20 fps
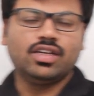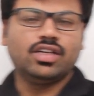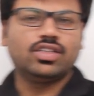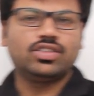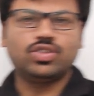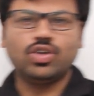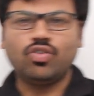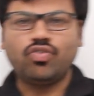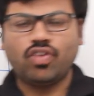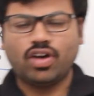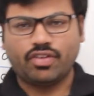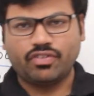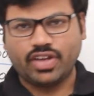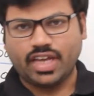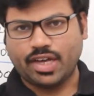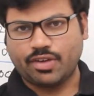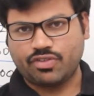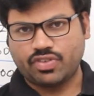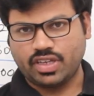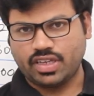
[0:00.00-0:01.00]
So far we
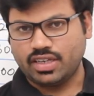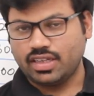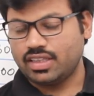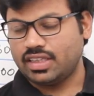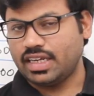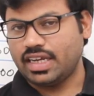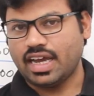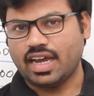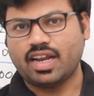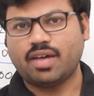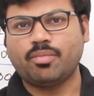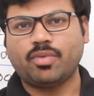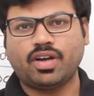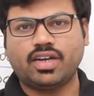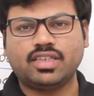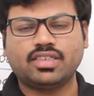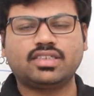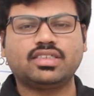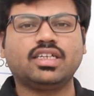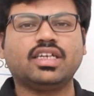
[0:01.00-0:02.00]
have seen 3
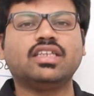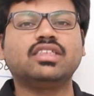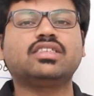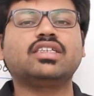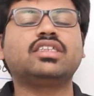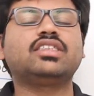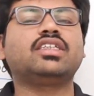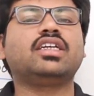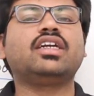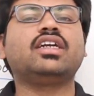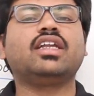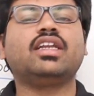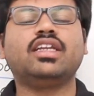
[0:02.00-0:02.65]
anomalies: insertion,